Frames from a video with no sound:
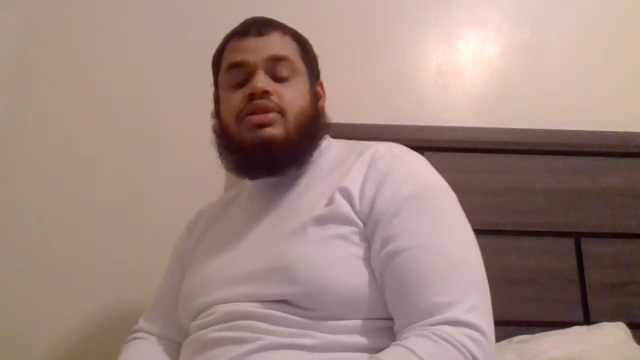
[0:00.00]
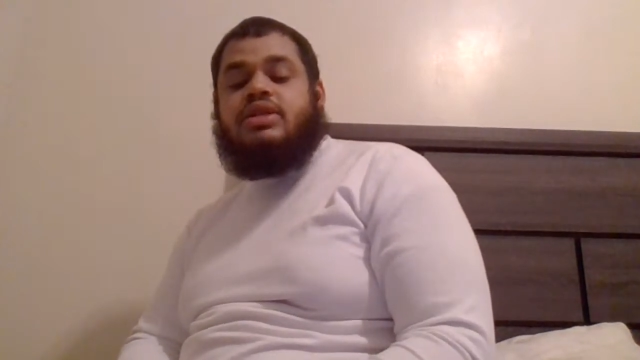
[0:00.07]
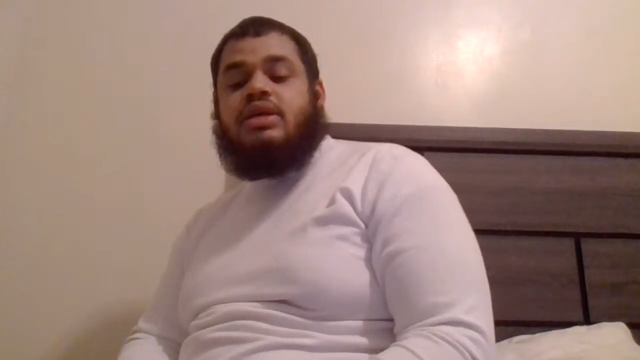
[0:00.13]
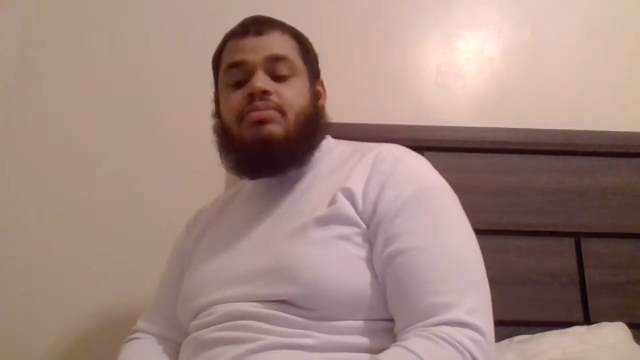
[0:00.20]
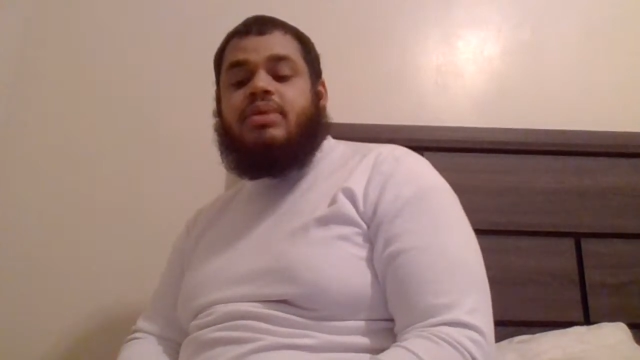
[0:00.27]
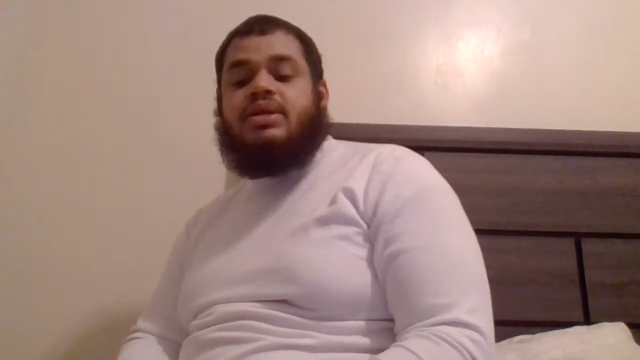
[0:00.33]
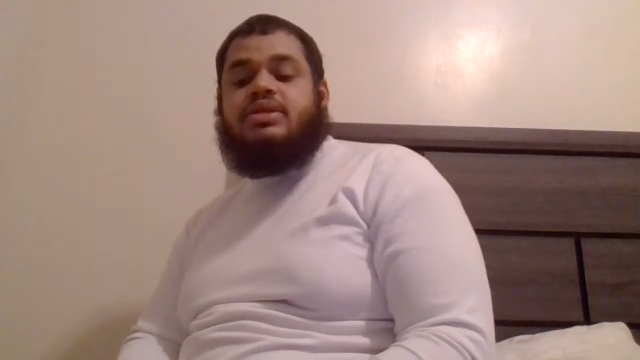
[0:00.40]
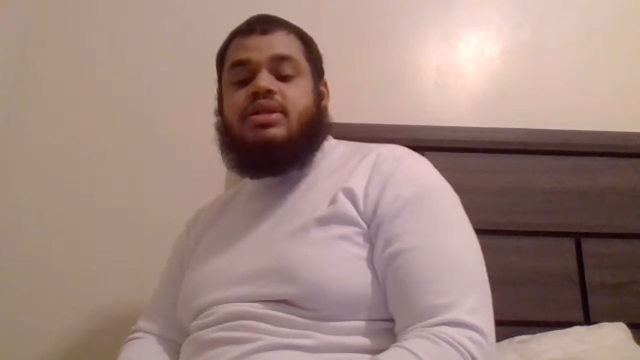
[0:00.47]

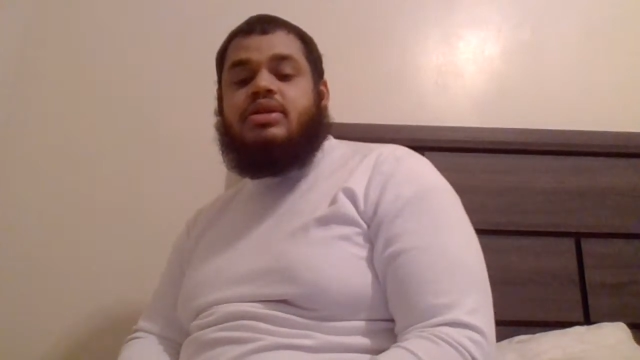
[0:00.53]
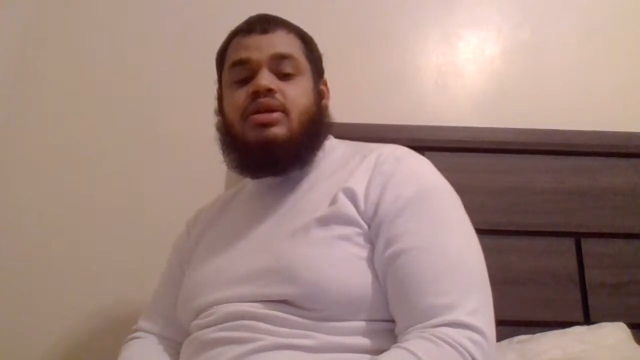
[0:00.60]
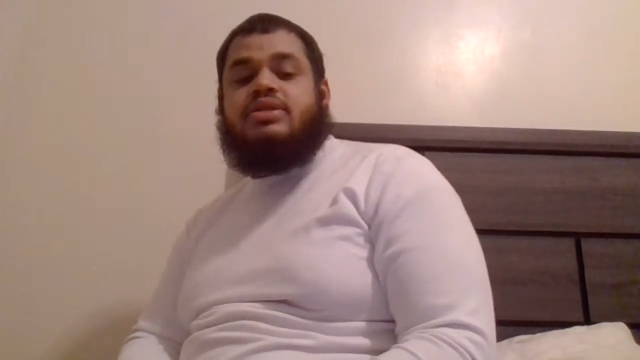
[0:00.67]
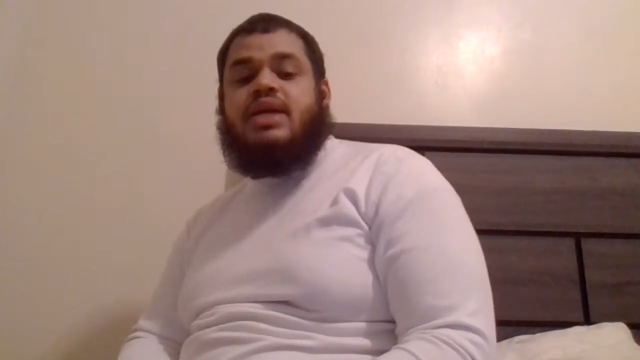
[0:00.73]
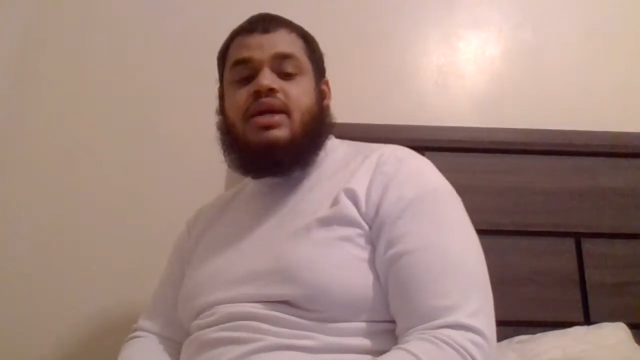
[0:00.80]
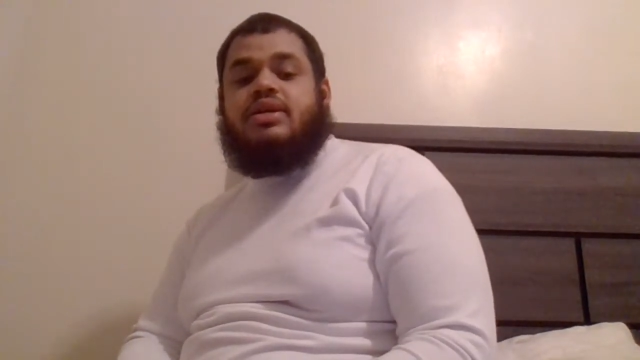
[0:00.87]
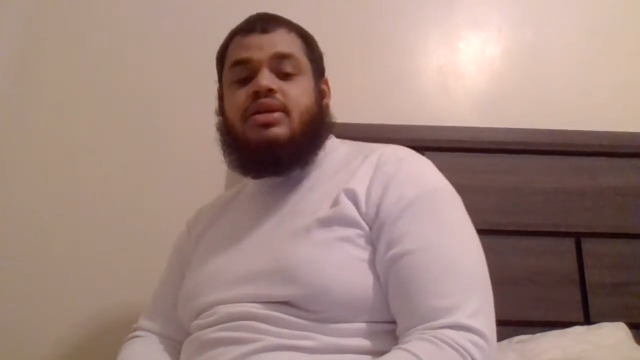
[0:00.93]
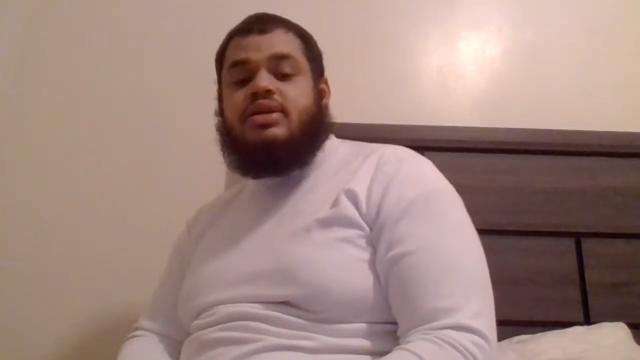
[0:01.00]
teammates. He
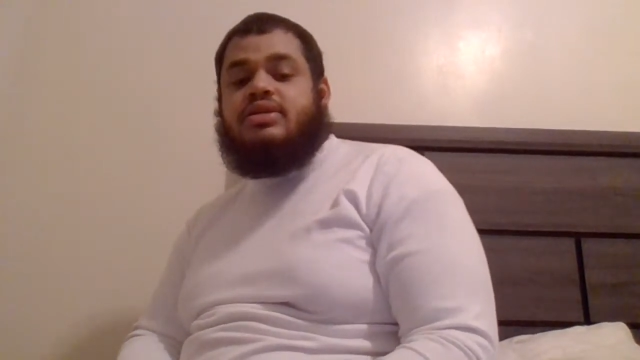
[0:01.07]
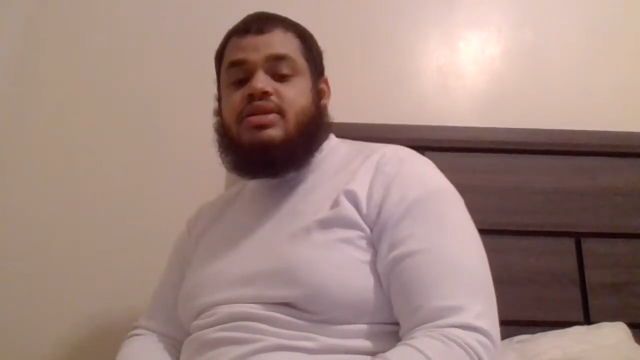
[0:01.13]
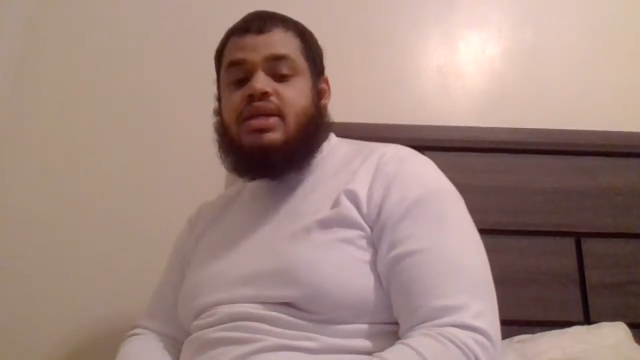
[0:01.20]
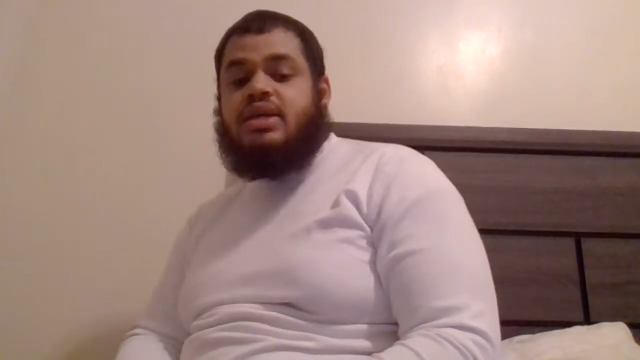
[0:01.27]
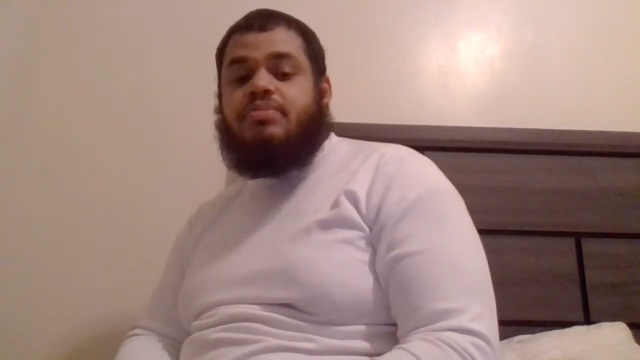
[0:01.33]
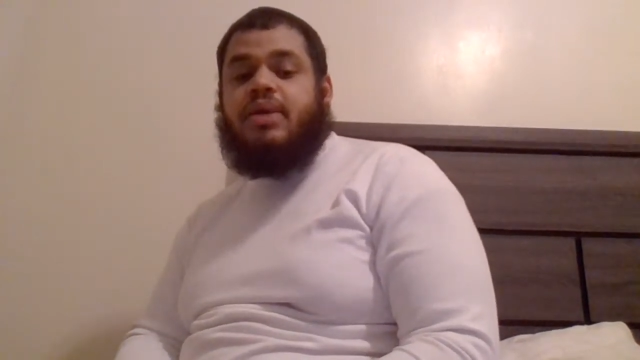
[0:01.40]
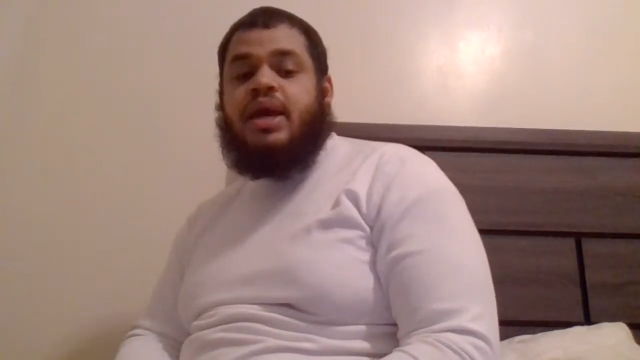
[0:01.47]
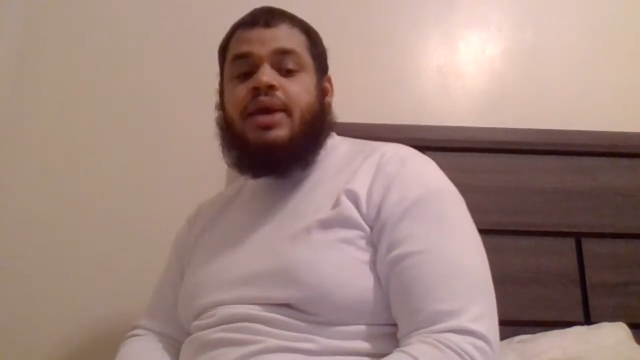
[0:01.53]
looks like a good
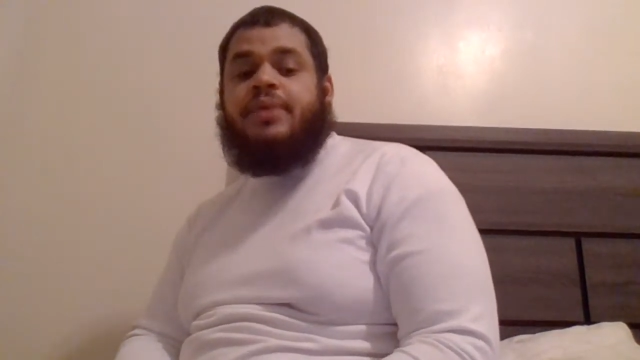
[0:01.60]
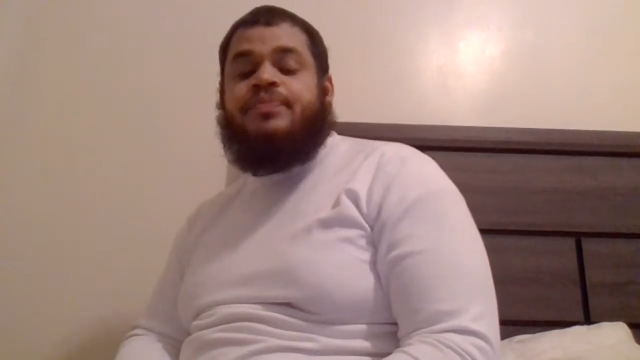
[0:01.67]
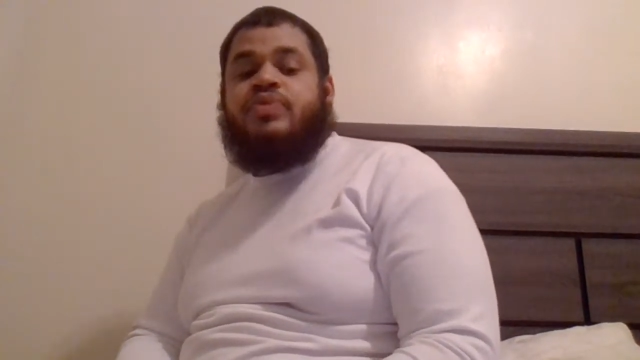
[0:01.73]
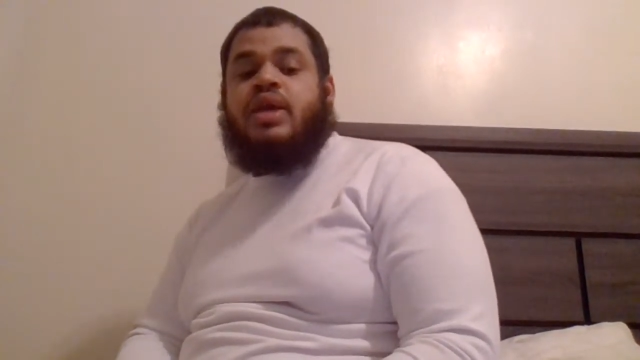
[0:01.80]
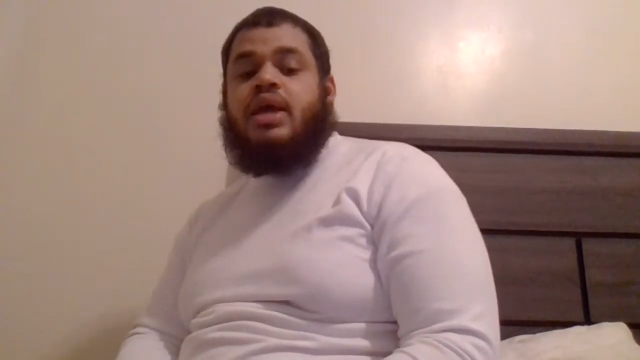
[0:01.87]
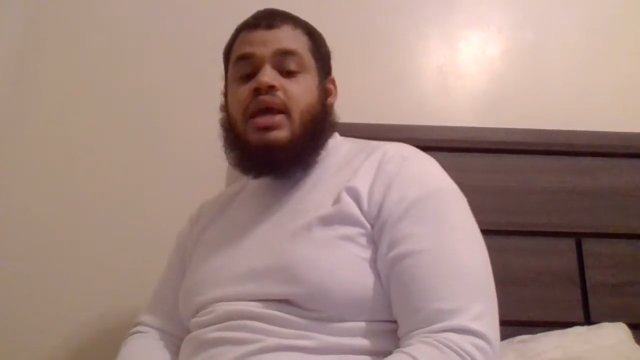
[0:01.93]
teammate.